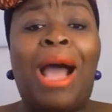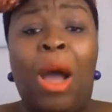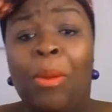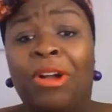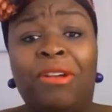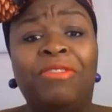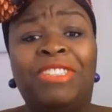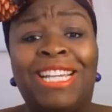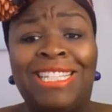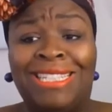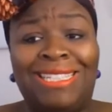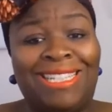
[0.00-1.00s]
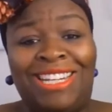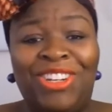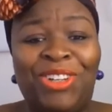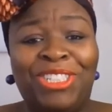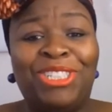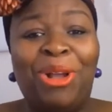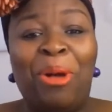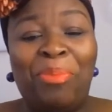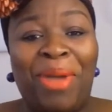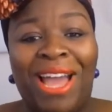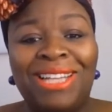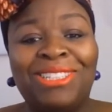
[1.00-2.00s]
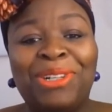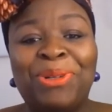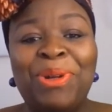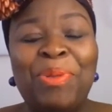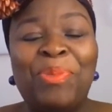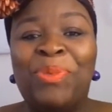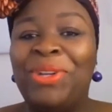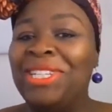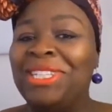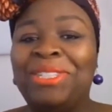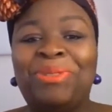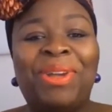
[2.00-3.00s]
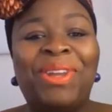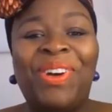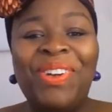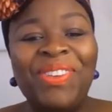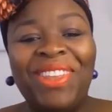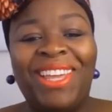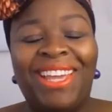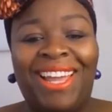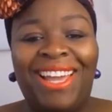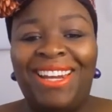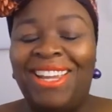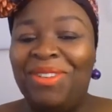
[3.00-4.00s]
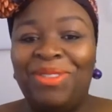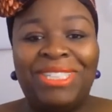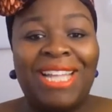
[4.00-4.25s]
our conversations did not stop as a group. We just went on with it and it was